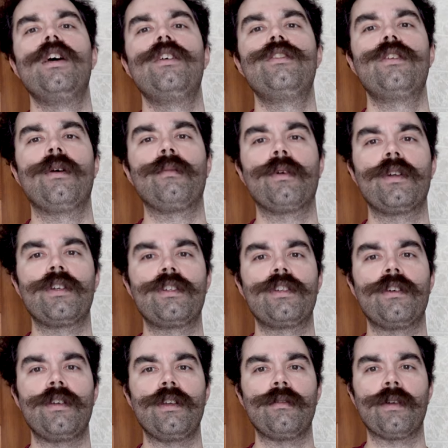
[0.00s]
So I'm going to
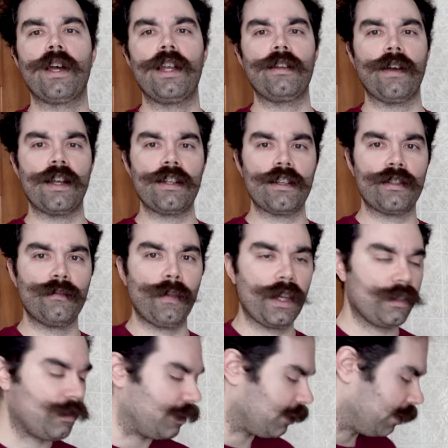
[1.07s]
show you what I do. I just
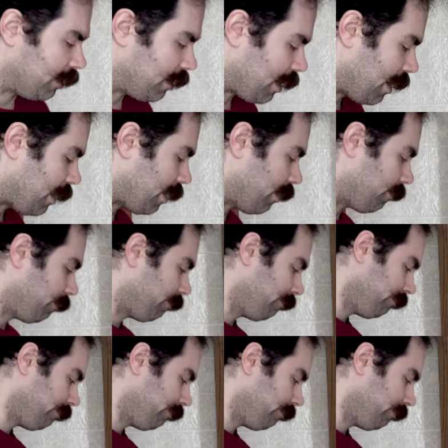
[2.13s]
basically take it